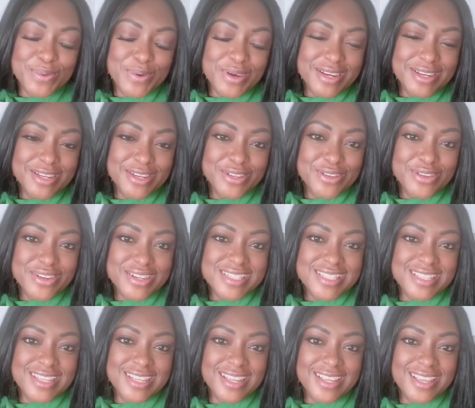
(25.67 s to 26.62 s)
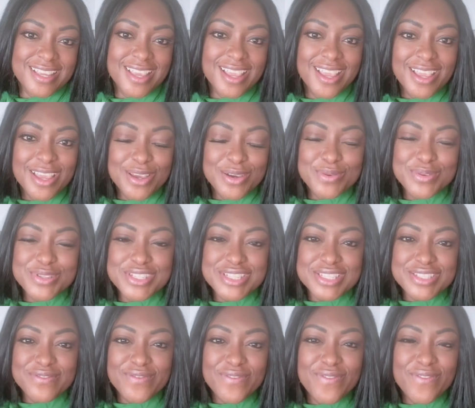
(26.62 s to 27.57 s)
One in New York City, which
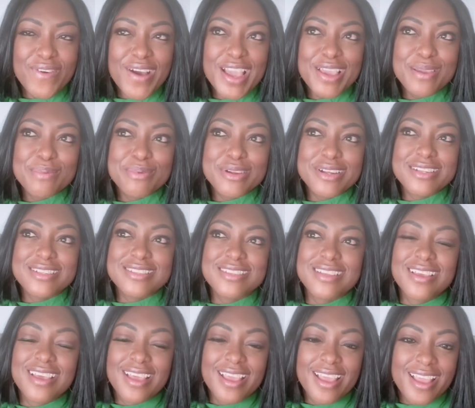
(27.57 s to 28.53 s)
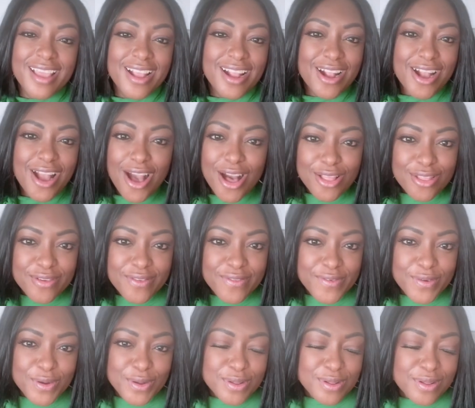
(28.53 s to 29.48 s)
is vibrant,
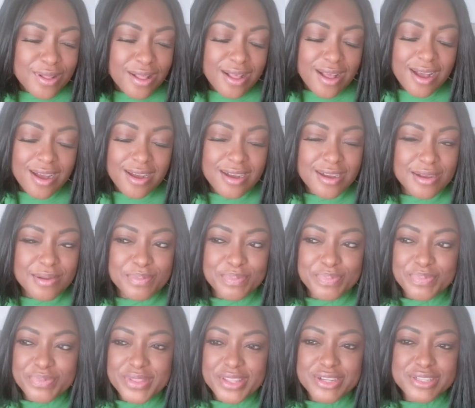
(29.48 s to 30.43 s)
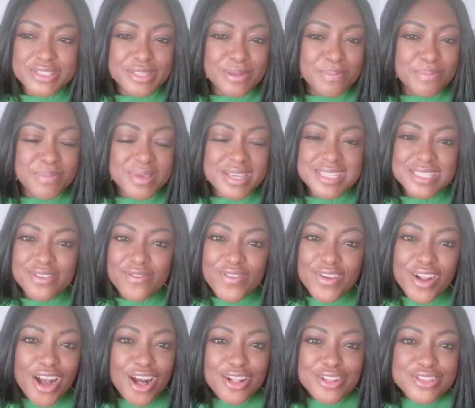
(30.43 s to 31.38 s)
colorful. There's a mix
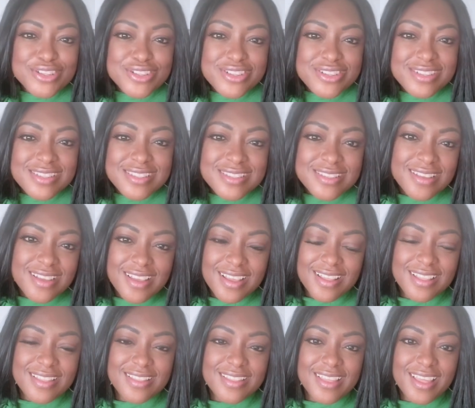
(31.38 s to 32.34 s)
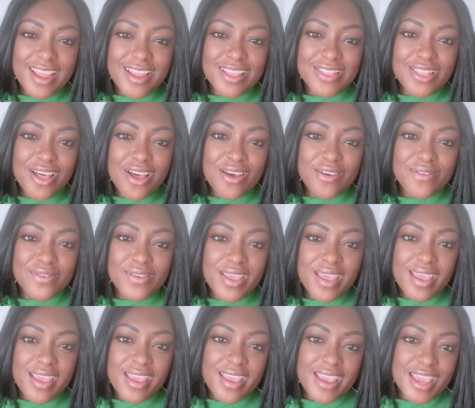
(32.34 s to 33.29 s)
of cultures that I love.
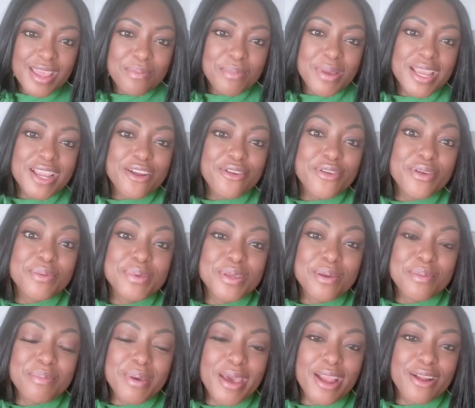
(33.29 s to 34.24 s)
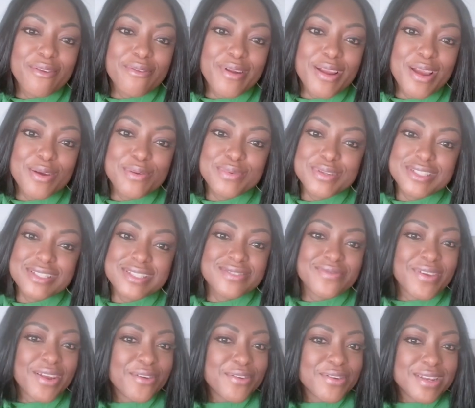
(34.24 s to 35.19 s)
And my Caribbean background, which is
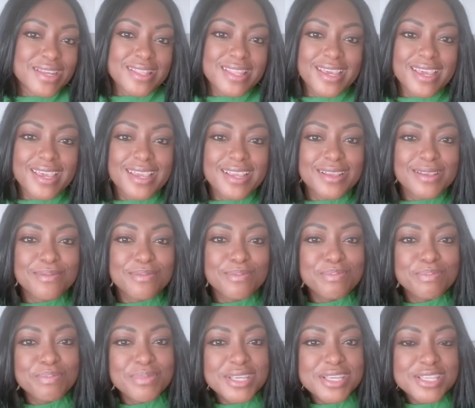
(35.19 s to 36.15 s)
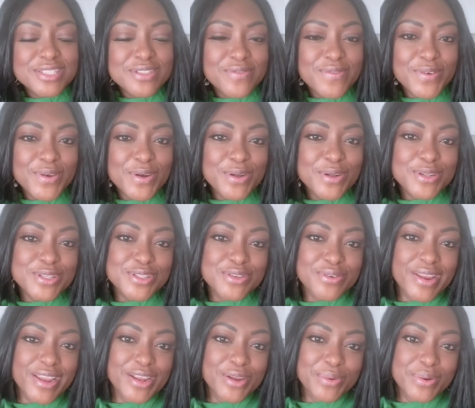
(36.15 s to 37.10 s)
very like peaceful,
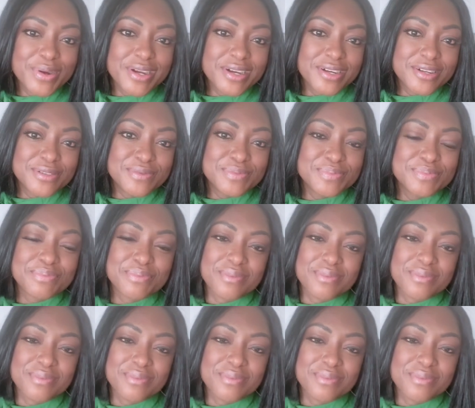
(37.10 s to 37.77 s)
tranquil.